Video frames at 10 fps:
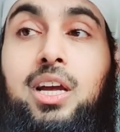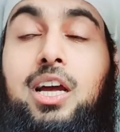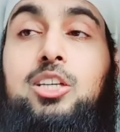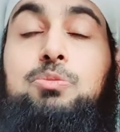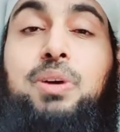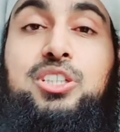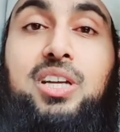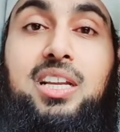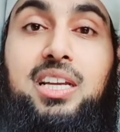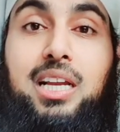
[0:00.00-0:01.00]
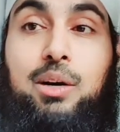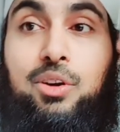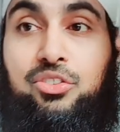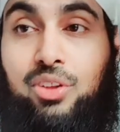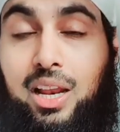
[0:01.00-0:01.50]
especially in
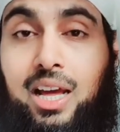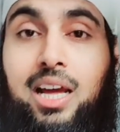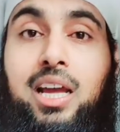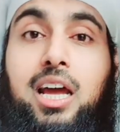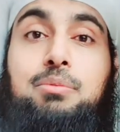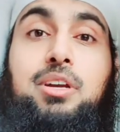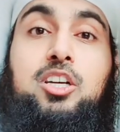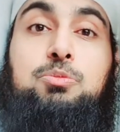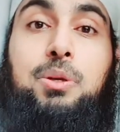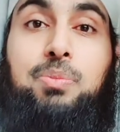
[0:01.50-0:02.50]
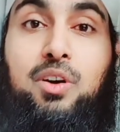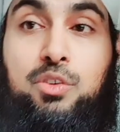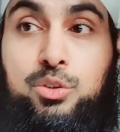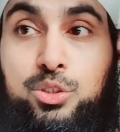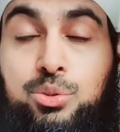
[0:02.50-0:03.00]
our salah, and make us people of
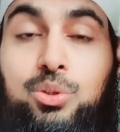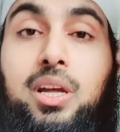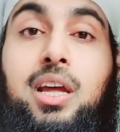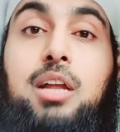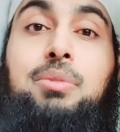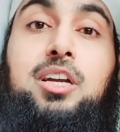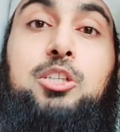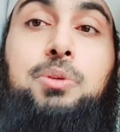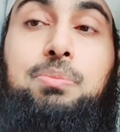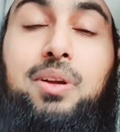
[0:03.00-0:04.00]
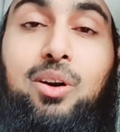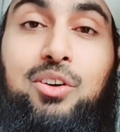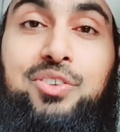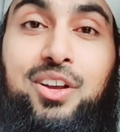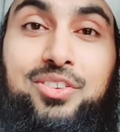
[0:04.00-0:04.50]
khushu' and make us people
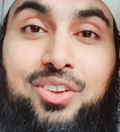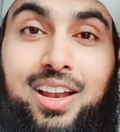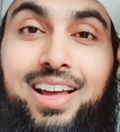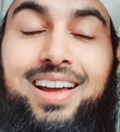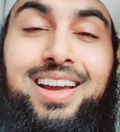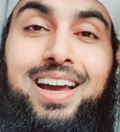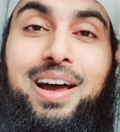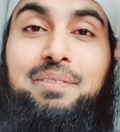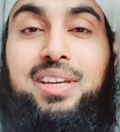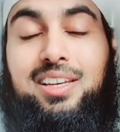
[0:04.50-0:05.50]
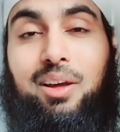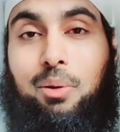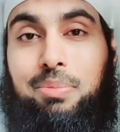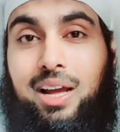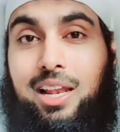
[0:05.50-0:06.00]
of salah. Ameen ya
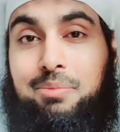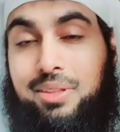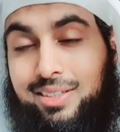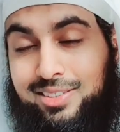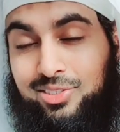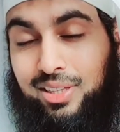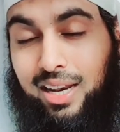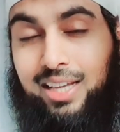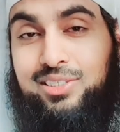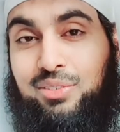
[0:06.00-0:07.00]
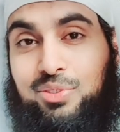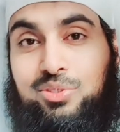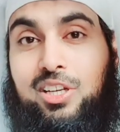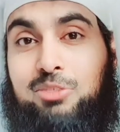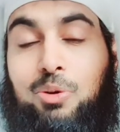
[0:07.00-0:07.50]
Rabbil Alameen. This is the lesson for
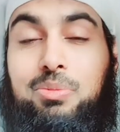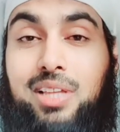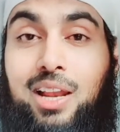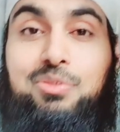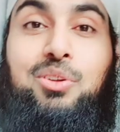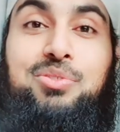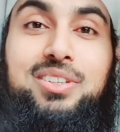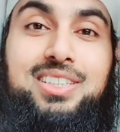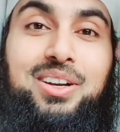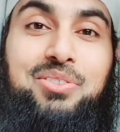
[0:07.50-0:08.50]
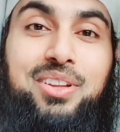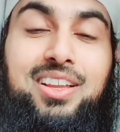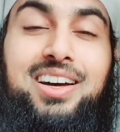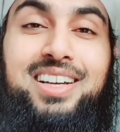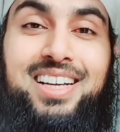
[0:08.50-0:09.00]
today's moment. I love you all for the sake of
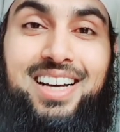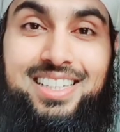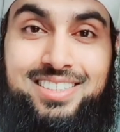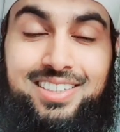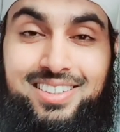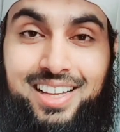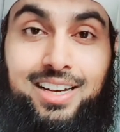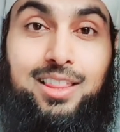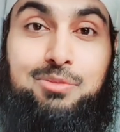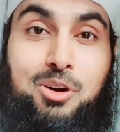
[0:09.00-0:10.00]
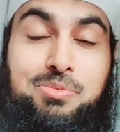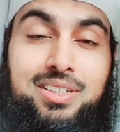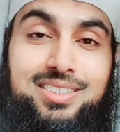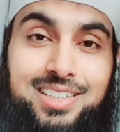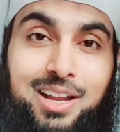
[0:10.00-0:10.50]
Allah. Until another
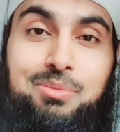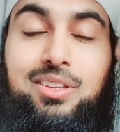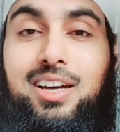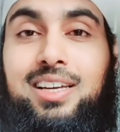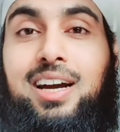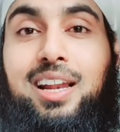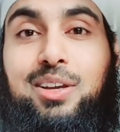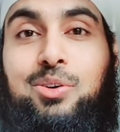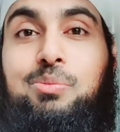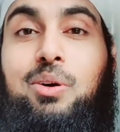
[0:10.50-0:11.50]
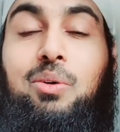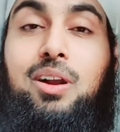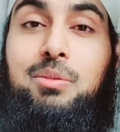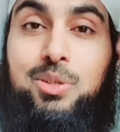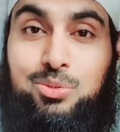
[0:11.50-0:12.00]
moment, salamullahi alaykum wa
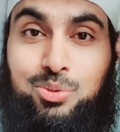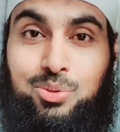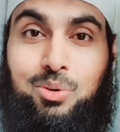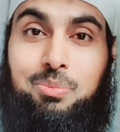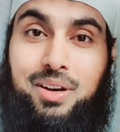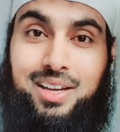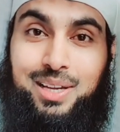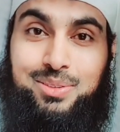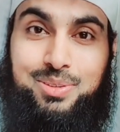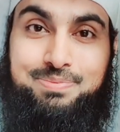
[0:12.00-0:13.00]
rahmatuhu wa barakatuh.